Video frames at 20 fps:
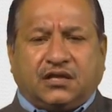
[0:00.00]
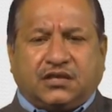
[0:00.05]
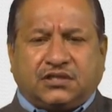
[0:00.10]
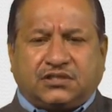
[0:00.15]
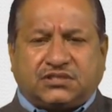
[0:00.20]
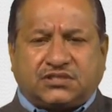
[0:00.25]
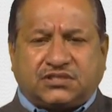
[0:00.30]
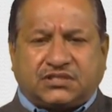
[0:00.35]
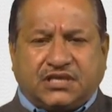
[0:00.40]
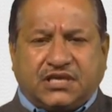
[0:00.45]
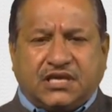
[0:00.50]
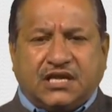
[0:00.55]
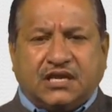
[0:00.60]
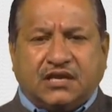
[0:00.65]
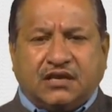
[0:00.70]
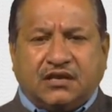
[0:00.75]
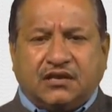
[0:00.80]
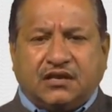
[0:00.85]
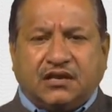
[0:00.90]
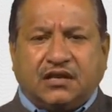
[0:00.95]

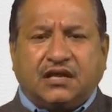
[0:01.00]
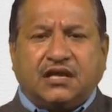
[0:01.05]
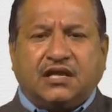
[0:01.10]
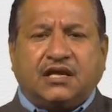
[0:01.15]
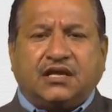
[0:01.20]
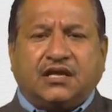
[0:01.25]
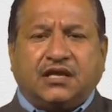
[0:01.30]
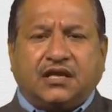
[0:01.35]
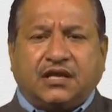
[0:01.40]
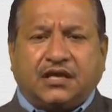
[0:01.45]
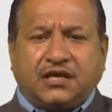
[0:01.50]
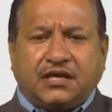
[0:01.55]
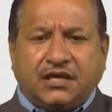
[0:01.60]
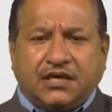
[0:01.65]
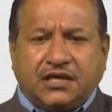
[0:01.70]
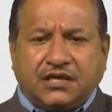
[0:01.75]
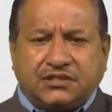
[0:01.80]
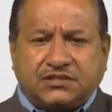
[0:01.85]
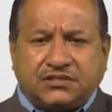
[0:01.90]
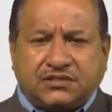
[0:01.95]
skill
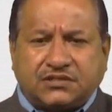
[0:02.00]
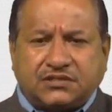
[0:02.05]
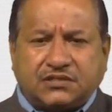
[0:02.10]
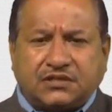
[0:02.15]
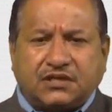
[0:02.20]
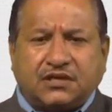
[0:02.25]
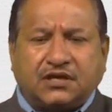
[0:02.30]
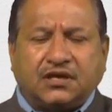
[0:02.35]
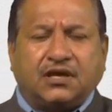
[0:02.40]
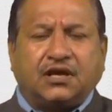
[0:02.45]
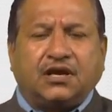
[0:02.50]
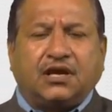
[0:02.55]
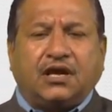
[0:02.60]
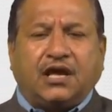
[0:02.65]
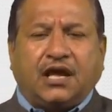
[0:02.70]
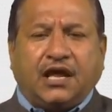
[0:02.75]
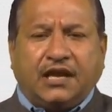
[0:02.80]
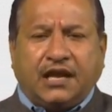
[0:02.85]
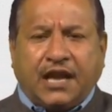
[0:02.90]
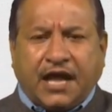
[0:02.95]
is
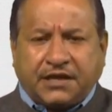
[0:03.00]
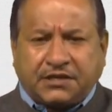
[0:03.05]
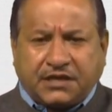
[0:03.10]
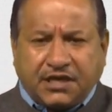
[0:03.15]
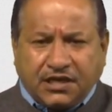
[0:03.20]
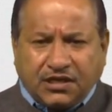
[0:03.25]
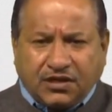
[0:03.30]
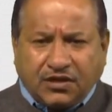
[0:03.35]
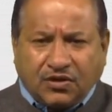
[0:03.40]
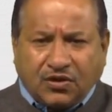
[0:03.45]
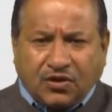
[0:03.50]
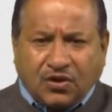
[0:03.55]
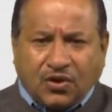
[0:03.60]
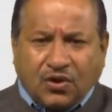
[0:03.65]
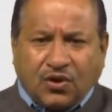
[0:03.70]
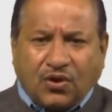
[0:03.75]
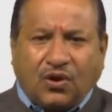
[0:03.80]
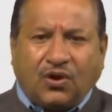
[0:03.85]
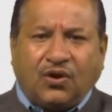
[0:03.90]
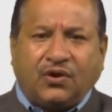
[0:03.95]
lacking
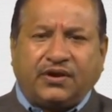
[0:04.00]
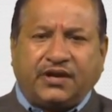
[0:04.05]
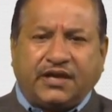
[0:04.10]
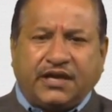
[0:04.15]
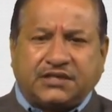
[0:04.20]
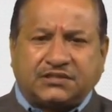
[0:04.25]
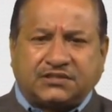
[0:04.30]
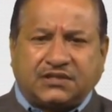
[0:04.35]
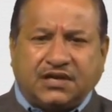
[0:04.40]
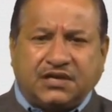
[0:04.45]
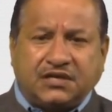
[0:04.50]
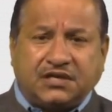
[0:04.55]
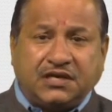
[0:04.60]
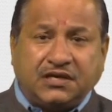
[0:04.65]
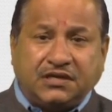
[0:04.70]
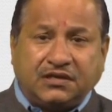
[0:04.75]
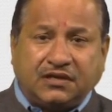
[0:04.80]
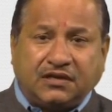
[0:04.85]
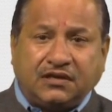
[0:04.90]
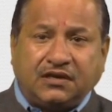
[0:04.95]
or
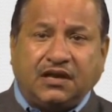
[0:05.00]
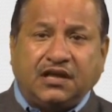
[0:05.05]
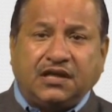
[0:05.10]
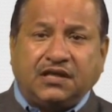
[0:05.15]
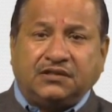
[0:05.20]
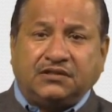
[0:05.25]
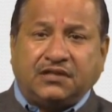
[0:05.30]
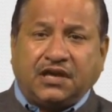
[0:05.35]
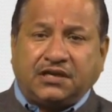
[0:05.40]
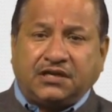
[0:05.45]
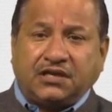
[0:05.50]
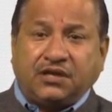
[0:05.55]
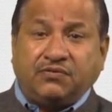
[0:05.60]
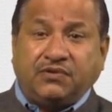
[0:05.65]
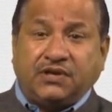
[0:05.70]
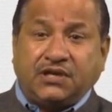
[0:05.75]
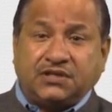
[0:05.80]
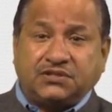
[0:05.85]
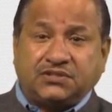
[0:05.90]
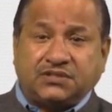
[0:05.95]
excellently done, that
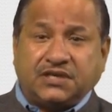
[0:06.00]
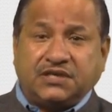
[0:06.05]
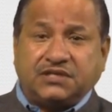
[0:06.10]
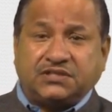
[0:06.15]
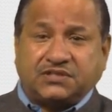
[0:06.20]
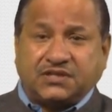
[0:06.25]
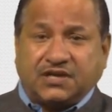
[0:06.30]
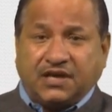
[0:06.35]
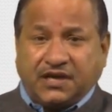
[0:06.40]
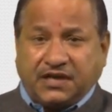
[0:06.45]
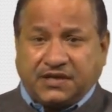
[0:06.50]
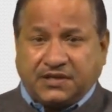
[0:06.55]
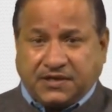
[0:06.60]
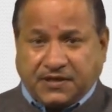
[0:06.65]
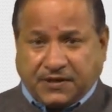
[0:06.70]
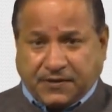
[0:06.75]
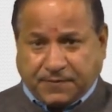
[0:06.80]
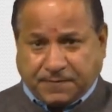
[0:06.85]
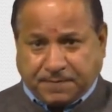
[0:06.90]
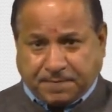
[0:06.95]
evidence is
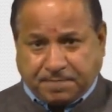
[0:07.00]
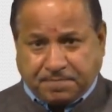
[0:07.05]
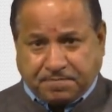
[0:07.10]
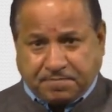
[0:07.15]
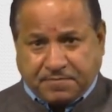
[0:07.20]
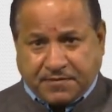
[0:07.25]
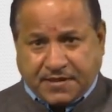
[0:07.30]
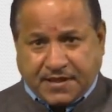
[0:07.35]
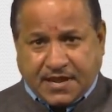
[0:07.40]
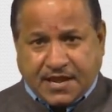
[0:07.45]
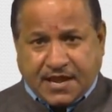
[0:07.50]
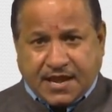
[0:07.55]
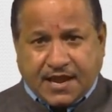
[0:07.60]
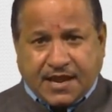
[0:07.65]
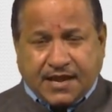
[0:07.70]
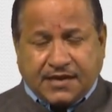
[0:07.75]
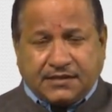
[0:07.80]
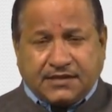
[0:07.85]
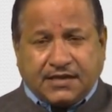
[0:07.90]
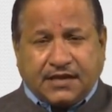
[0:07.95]
collected,
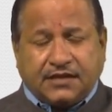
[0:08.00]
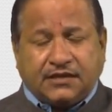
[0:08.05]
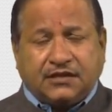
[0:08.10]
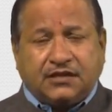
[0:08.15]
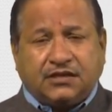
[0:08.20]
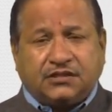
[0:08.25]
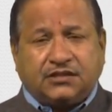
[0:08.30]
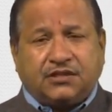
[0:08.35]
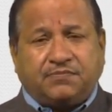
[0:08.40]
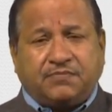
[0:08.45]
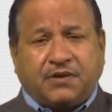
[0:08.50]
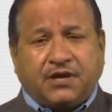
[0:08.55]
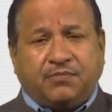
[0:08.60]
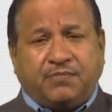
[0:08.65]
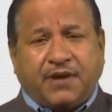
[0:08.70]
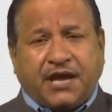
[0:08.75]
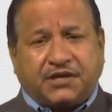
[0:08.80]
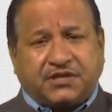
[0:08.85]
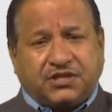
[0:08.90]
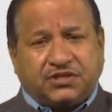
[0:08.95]
and then the
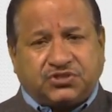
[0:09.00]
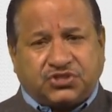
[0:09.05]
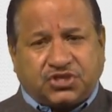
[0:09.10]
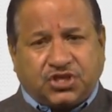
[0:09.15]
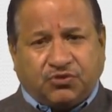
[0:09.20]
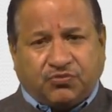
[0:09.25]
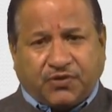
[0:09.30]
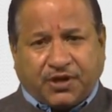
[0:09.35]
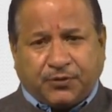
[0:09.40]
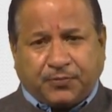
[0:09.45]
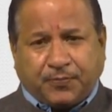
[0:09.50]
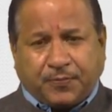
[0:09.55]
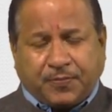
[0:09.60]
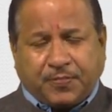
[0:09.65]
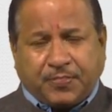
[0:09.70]
feedback is given.